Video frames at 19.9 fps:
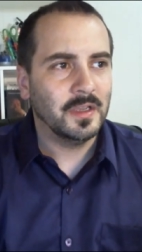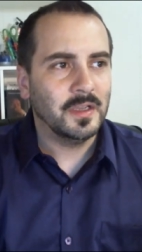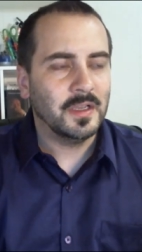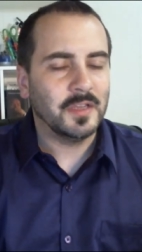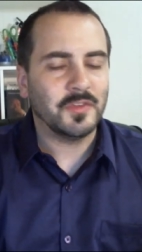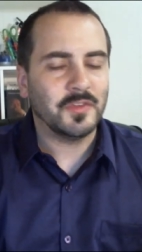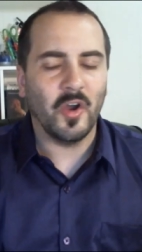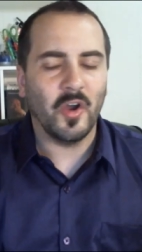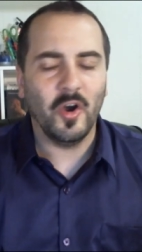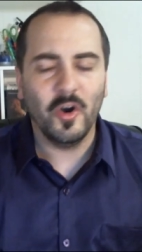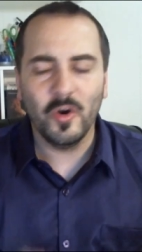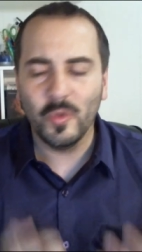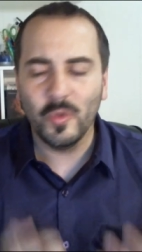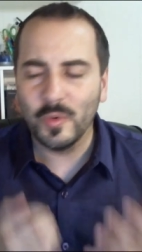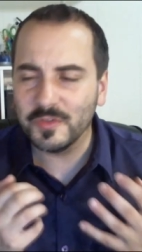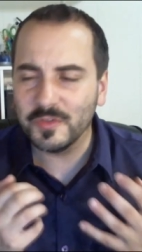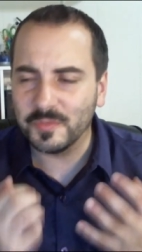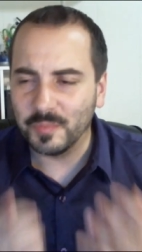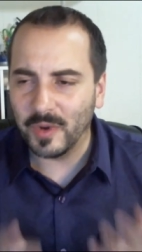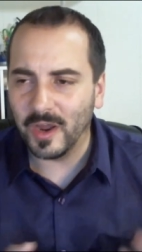It's
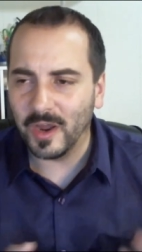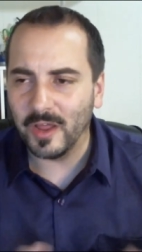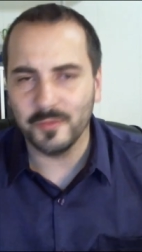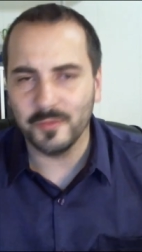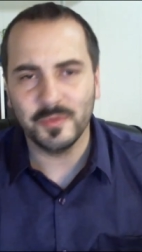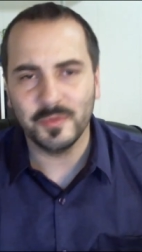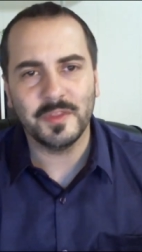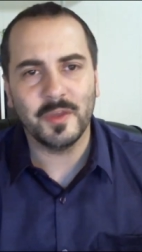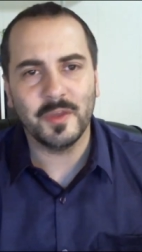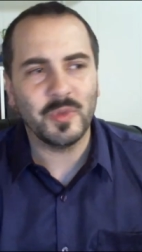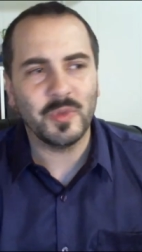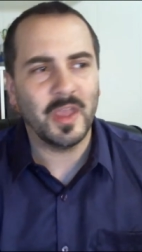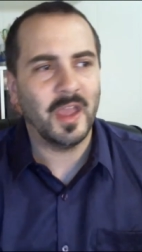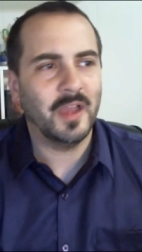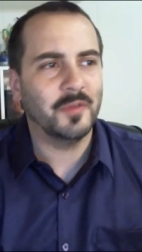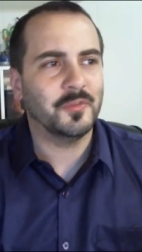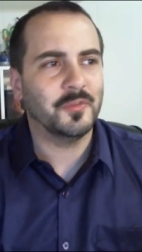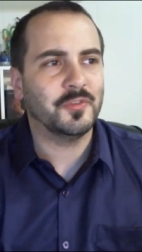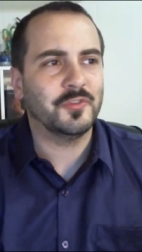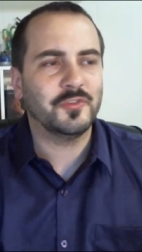always bothered me that we
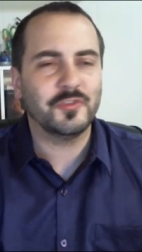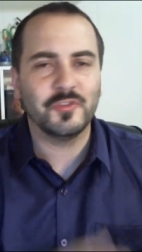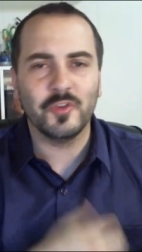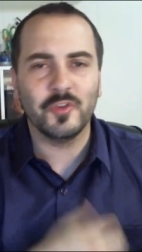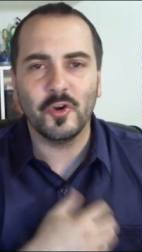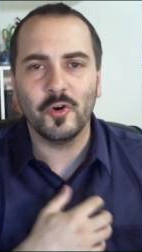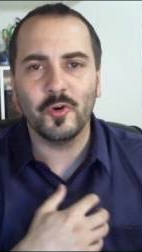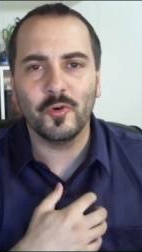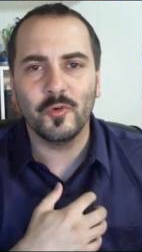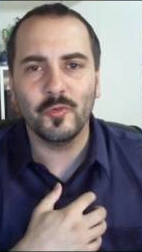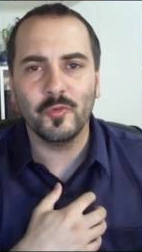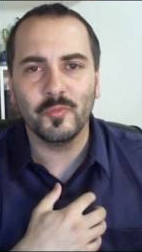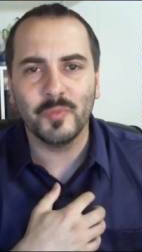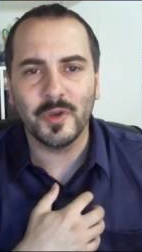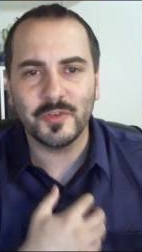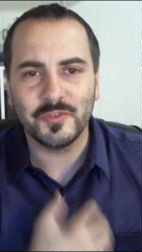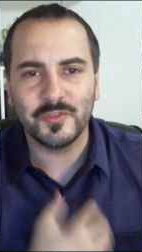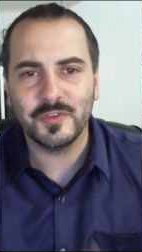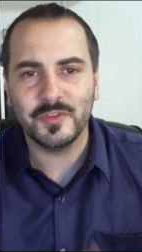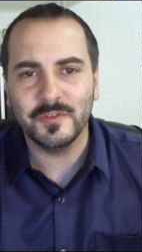have so
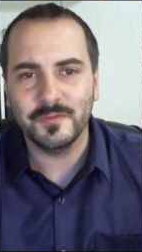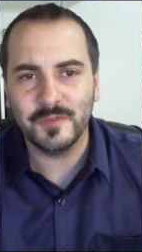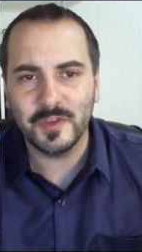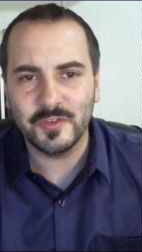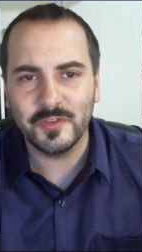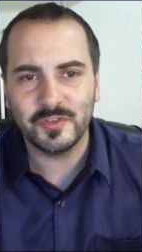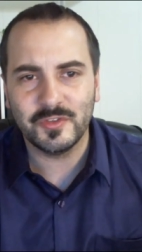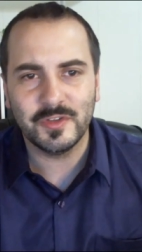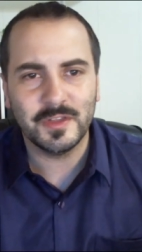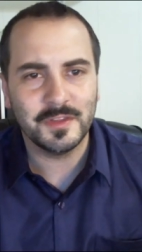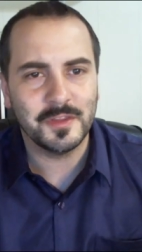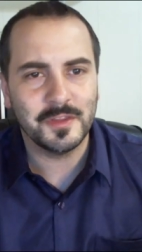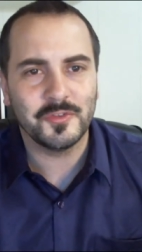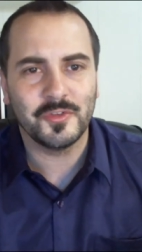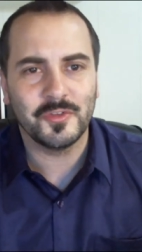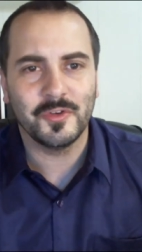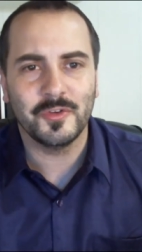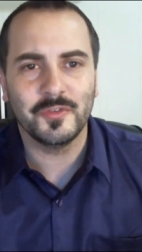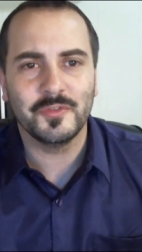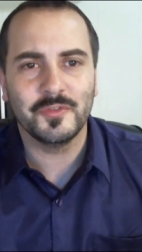much division in the
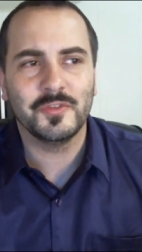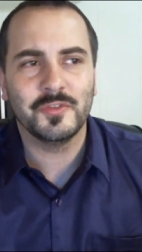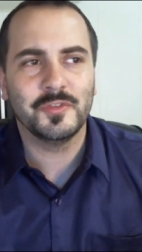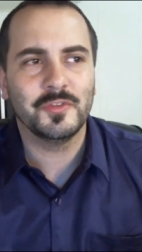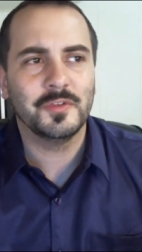church.